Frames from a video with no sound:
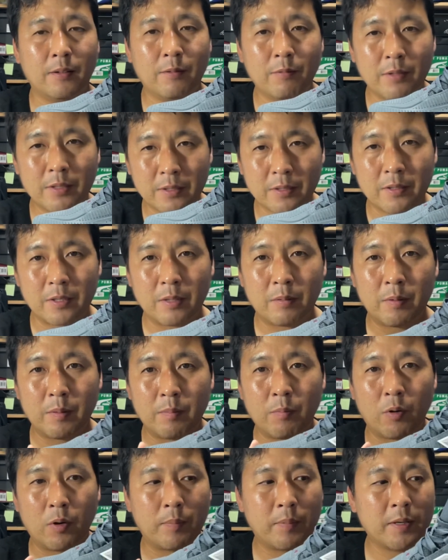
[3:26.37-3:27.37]
just a little bit
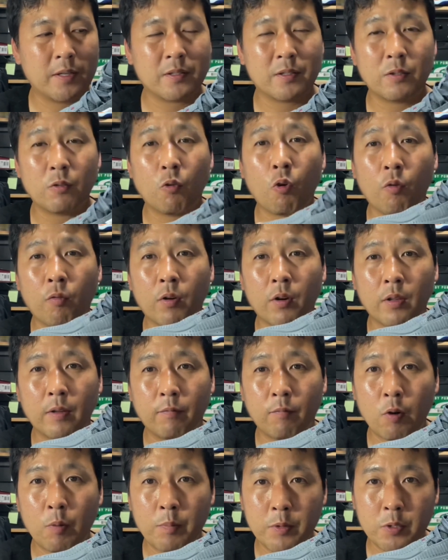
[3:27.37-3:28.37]
more, because overall the
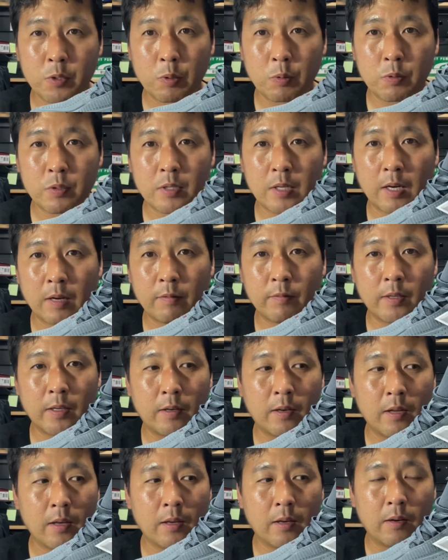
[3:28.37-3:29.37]
foam is so soft that
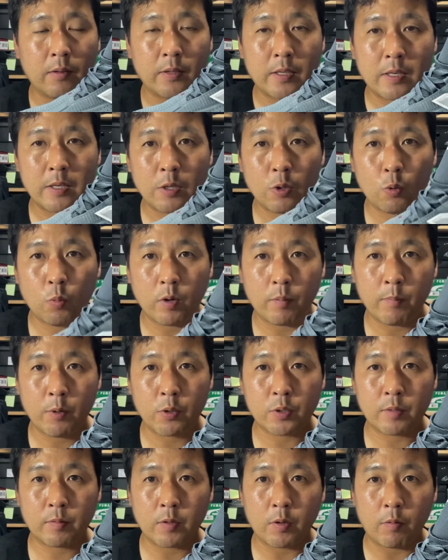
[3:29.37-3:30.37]
on the heel, what
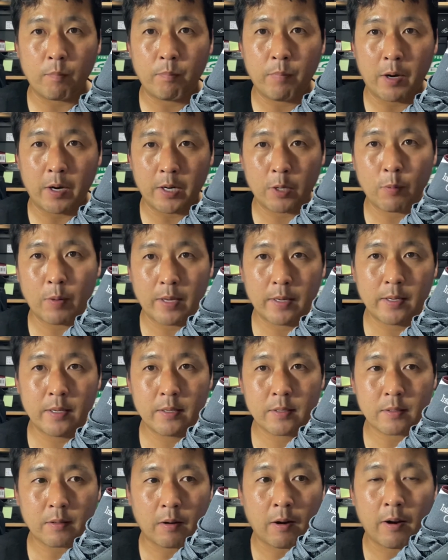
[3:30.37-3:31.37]
most of your body weight
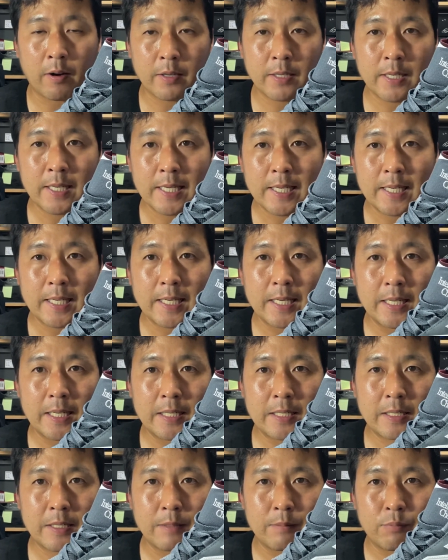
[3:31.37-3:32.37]
is on,
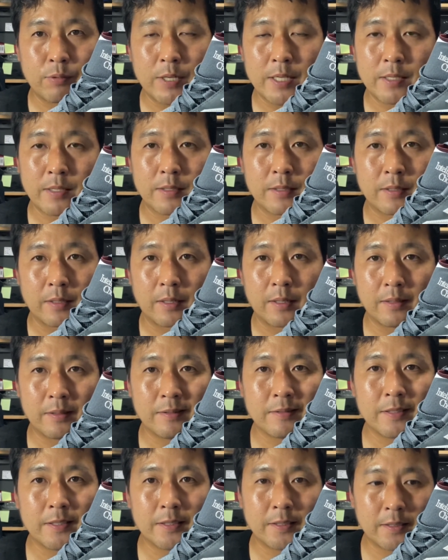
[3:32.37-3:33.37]
it compresses a
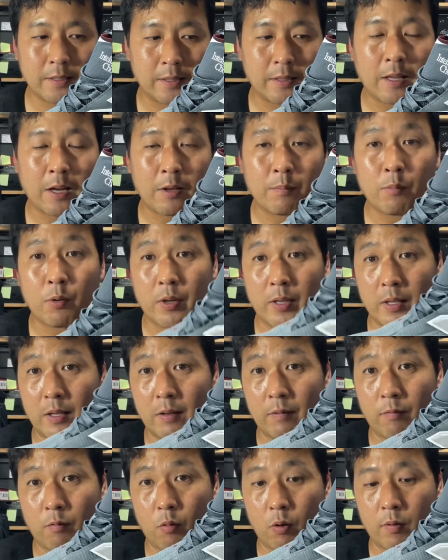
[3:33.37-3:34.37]
lot more than
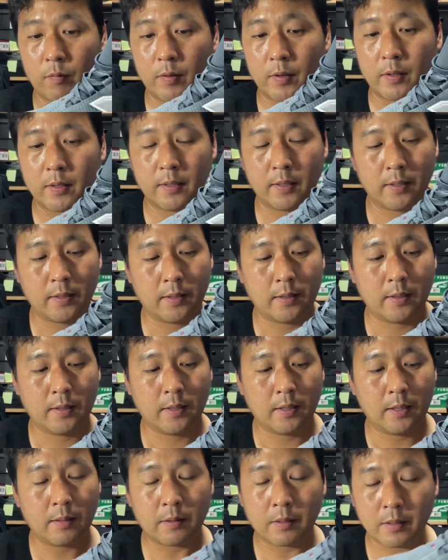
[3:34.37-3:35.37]
the forefoot.
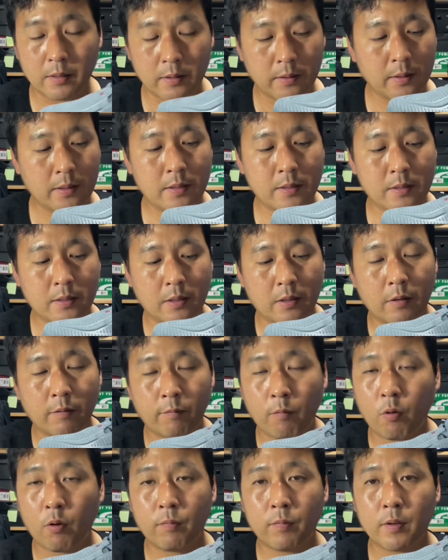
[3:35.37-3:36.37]
The good thing is that the
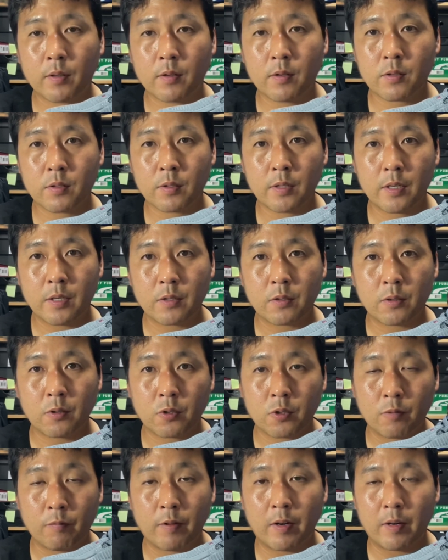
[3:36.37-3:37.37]
forefoot cushioning is
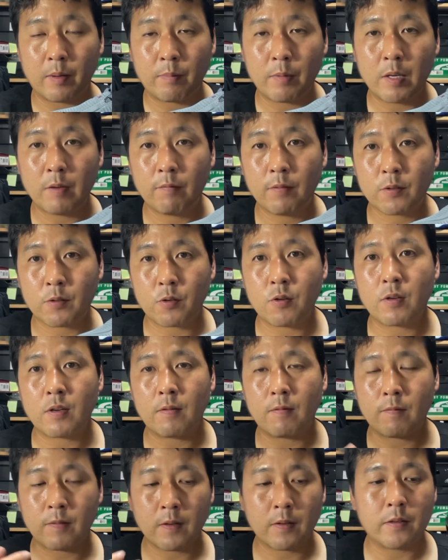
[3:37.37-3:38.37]
also very beefy, so you
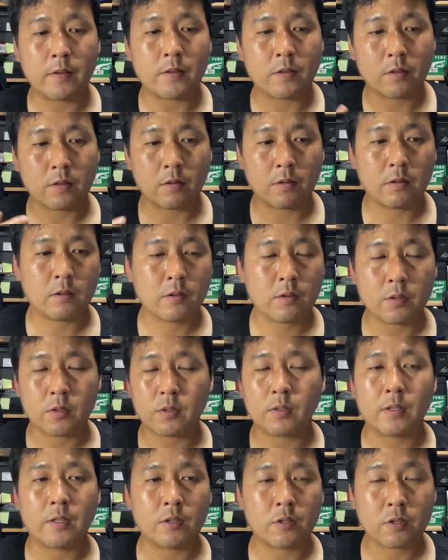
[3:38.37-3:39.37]
can feel this
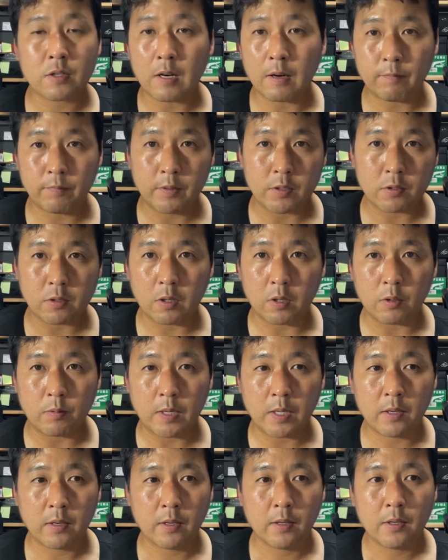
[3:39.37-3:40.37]
cushioning softness all
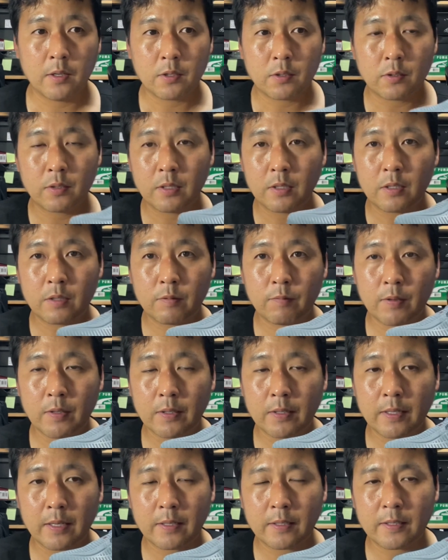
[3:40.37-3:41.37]
around. So these feel
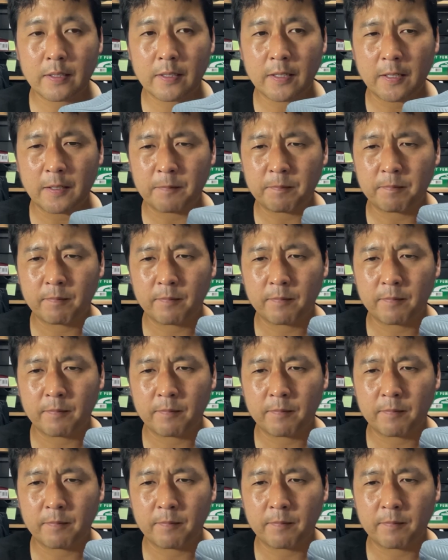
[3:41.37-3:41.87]
like the